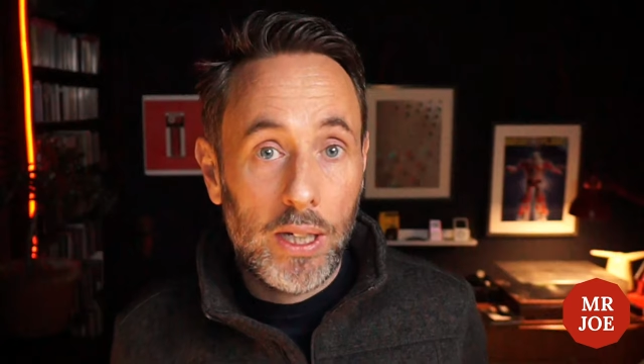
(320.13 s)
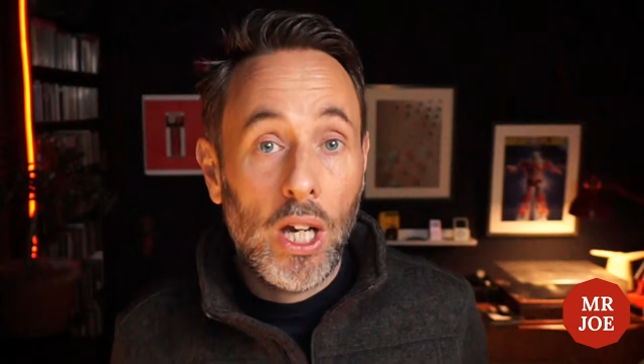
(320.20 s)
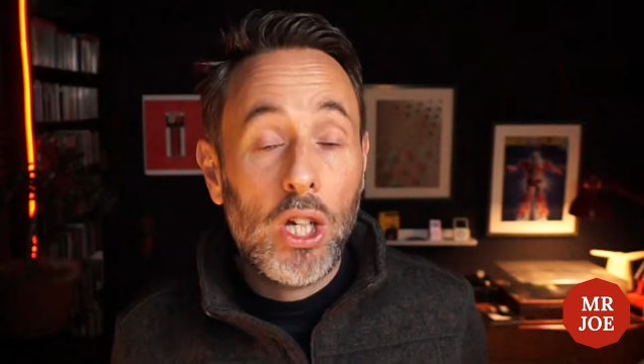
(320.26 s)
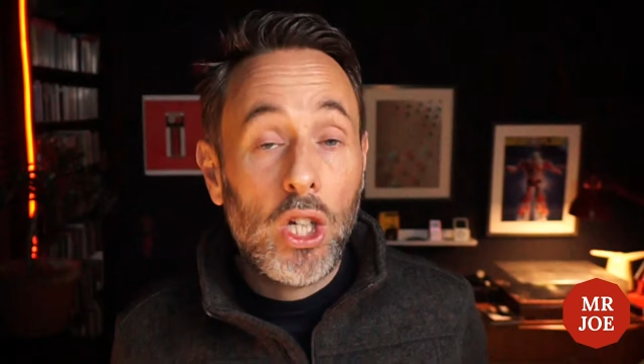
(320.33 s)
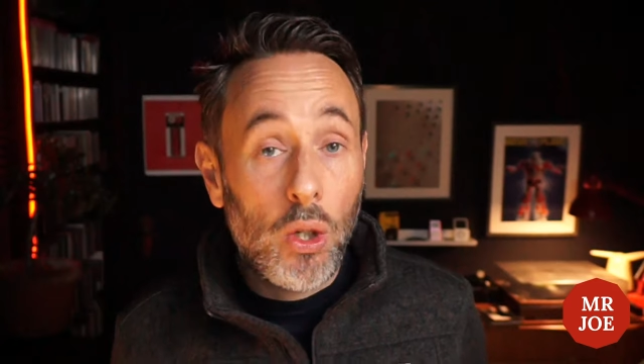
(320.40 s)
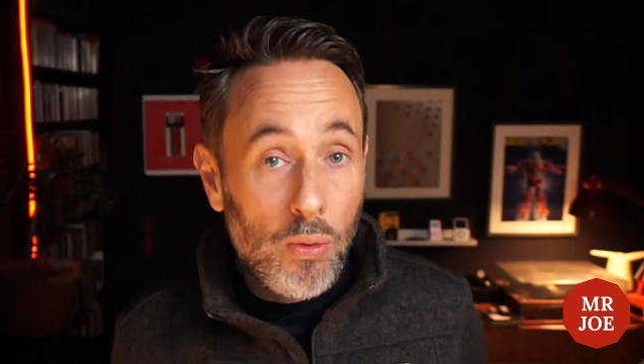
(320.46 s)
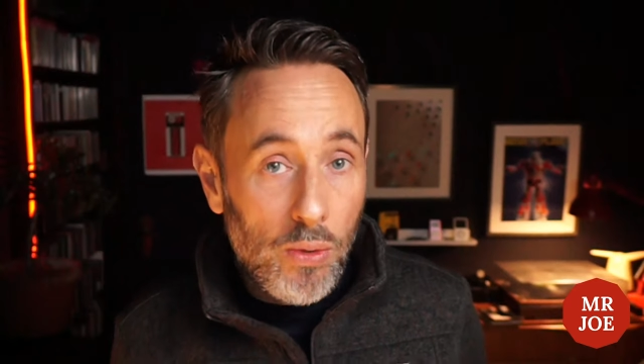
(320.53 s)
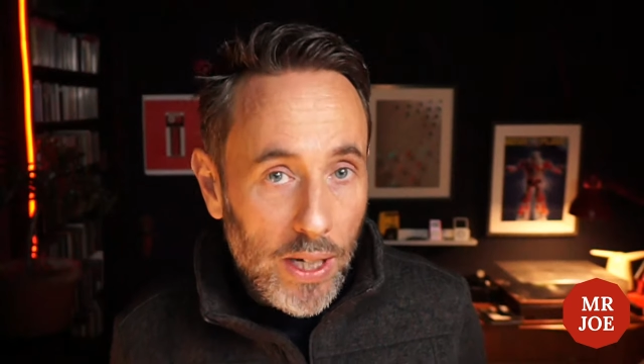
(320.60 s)

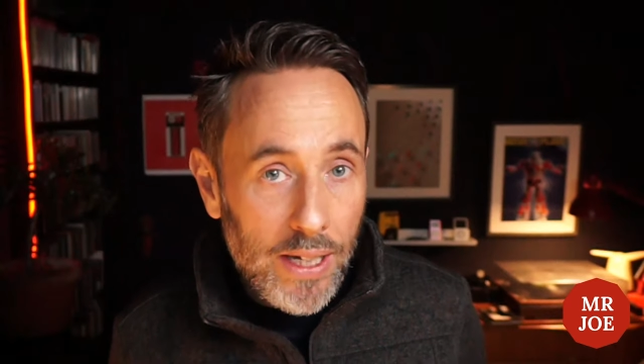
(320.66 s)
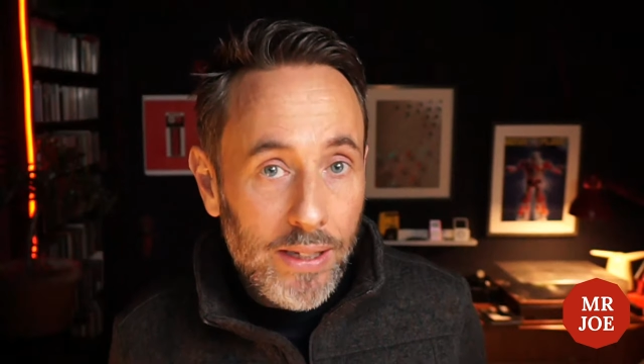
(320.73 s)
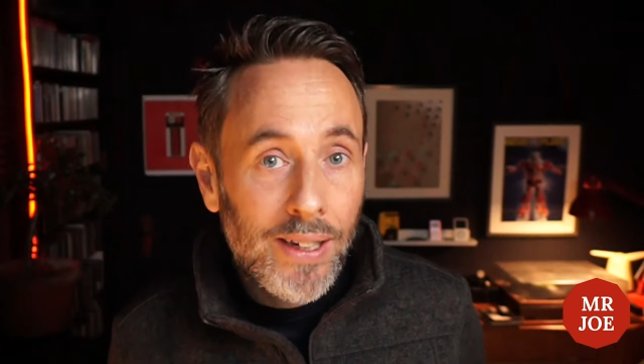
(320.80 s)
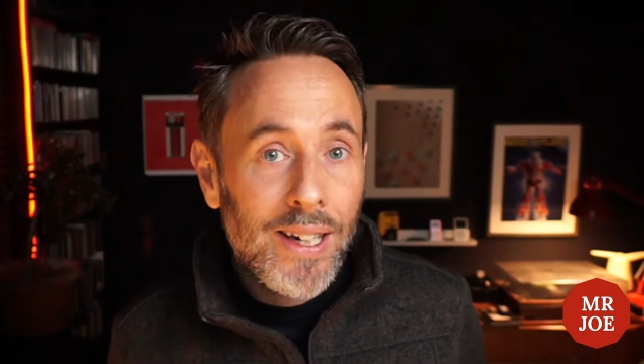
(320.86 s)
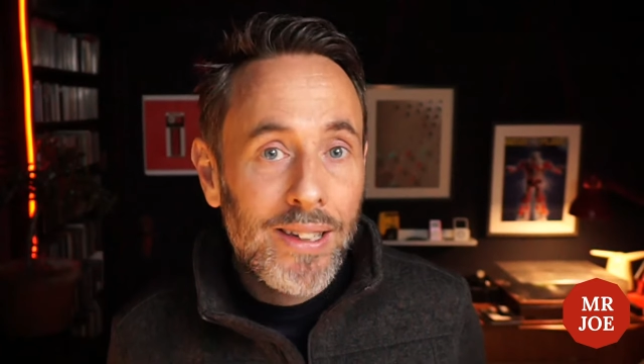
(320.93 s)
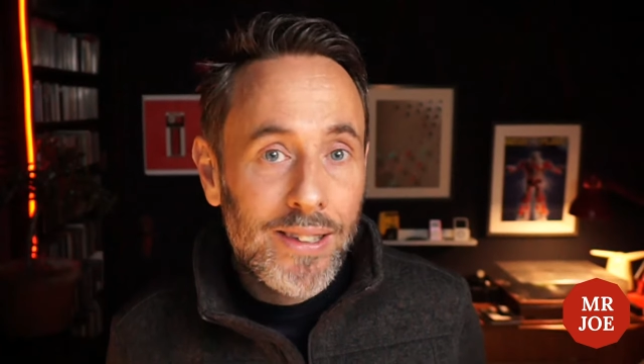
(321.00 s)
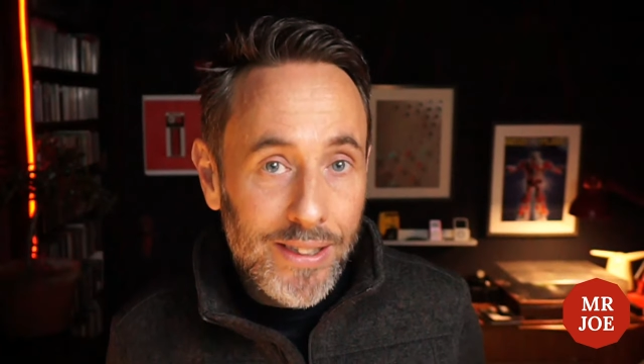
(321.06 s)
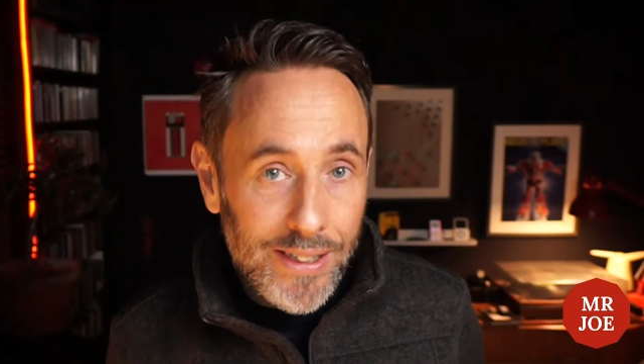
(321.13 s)
You need
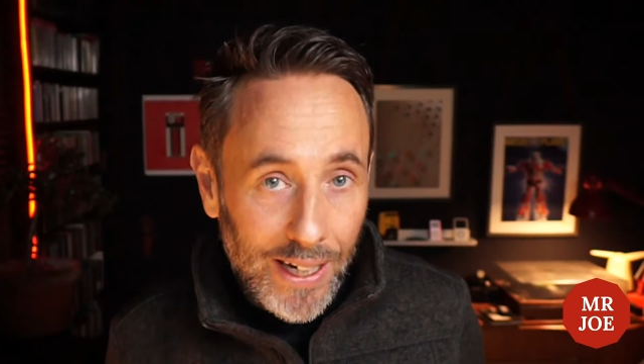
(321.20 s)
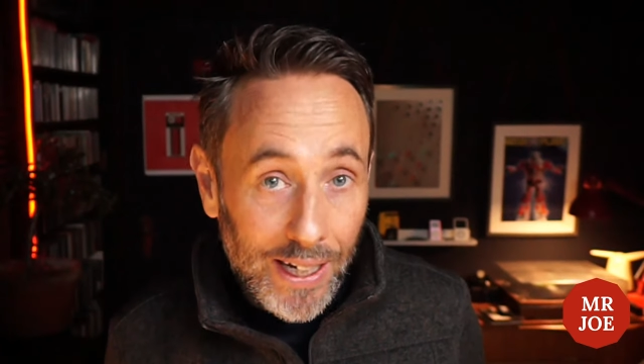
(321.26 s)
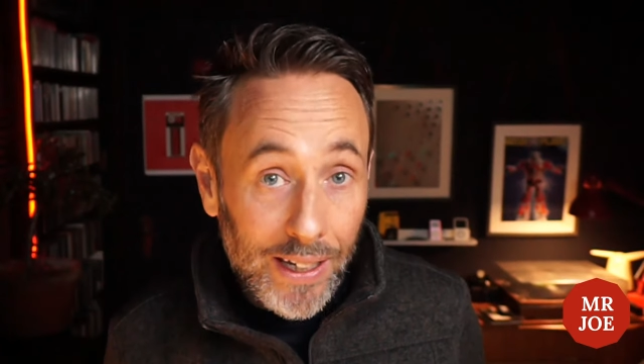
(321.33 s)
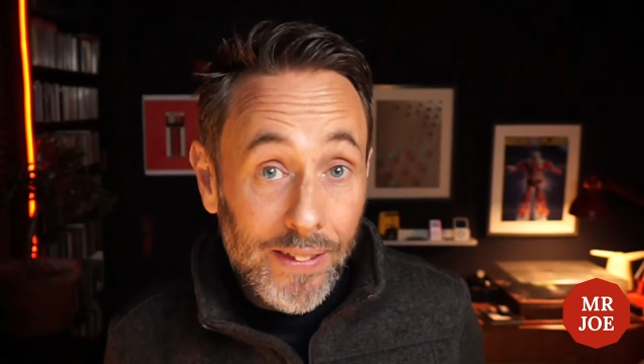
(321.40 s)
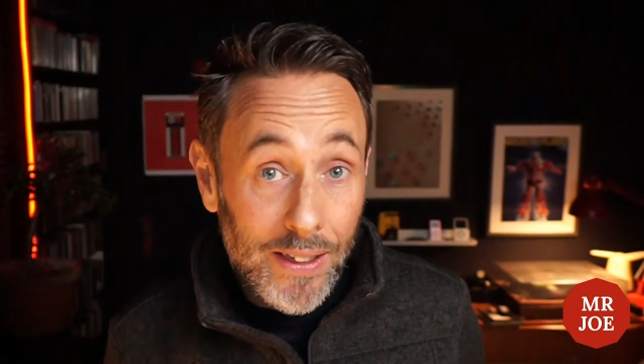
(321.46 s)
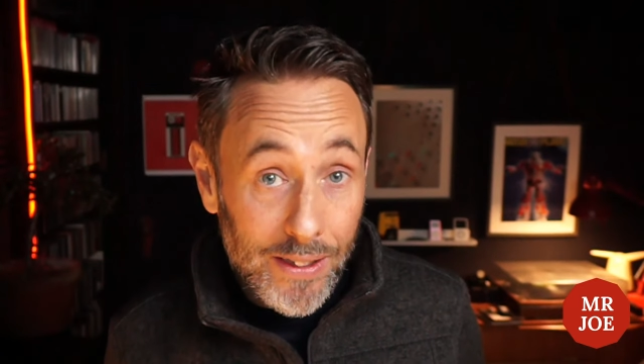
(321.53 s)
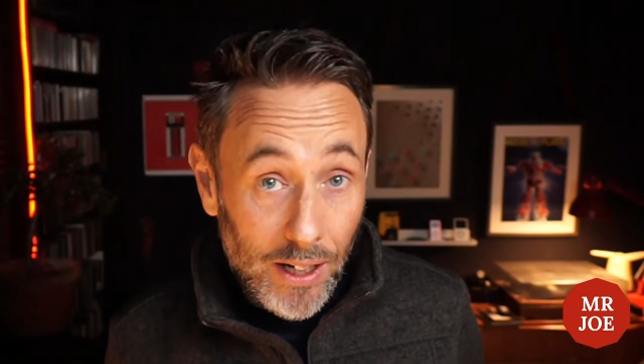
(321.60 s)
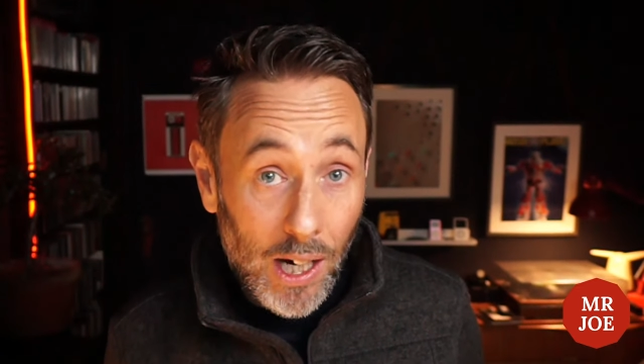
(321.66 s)
to take
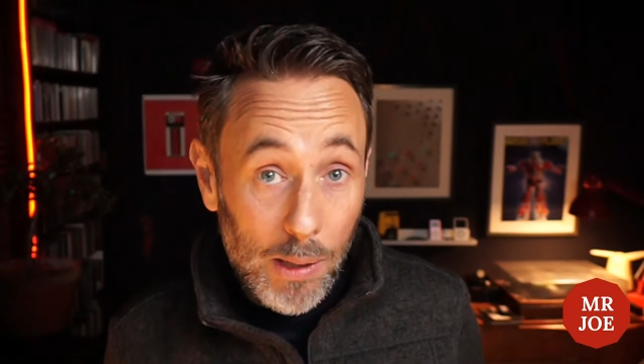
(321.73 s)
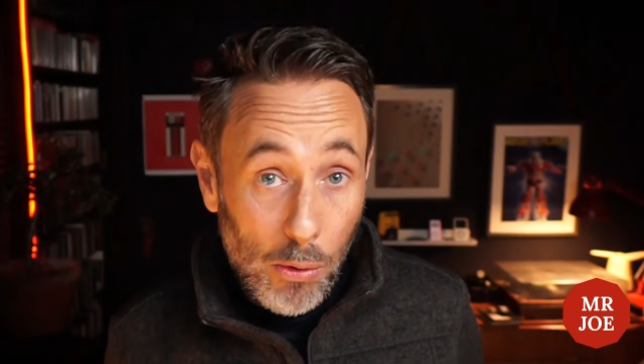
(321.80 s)
the time